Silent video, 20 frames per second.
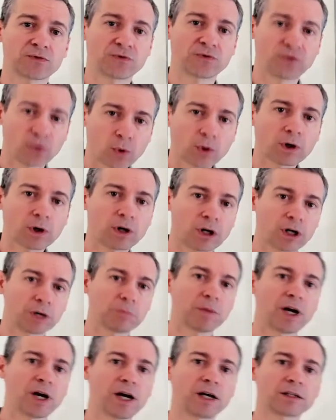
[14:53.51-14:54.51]
for our
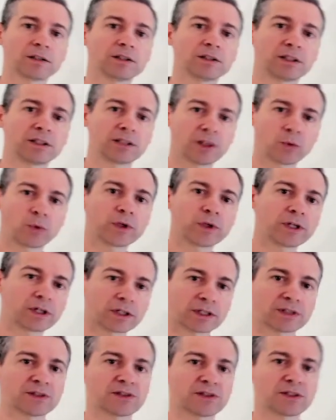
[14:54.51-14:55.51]
modeling that we are
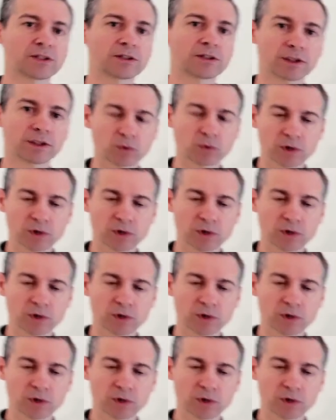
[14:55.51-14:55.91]
considering?